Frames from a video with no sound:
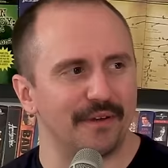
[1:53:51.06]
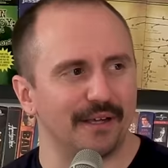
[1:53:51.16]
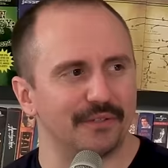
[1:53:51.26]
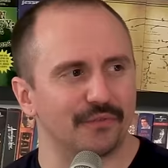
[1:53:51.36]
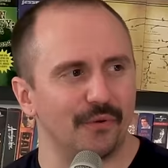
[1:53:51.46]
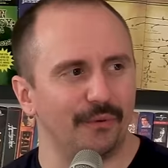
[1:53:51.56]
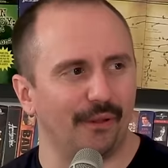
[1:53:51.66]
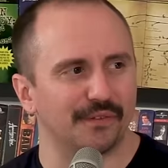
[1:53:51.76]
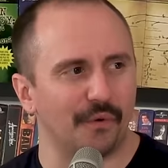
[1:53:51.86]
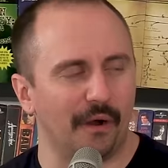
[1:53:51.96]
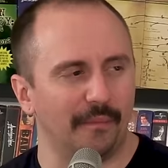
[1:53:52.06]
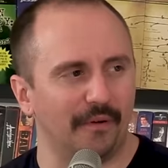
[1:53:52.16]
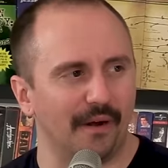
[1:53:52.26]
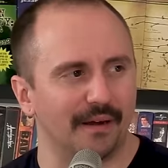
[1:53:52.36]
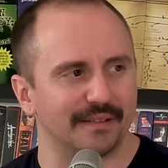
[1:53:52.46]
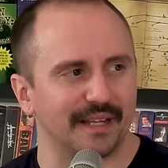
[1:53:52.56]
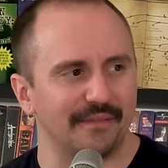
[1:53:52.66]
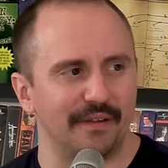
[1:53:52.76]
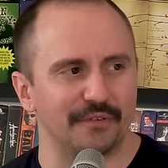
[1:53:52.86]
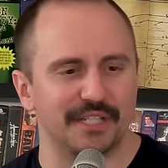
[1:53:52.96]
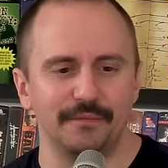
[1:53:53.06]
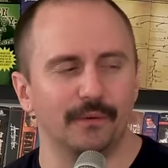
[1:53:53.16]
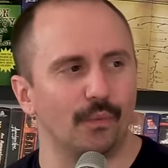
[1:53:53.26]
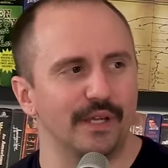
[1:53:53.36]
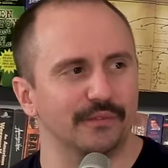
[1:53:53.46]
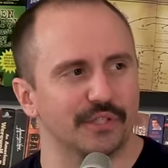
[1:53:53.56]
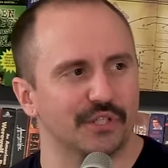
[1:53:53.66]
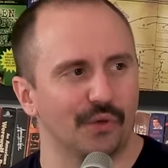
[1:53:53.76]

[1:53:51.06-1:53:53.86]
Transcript: fucking troll with all this armor on? I was like, I've never seen one wield a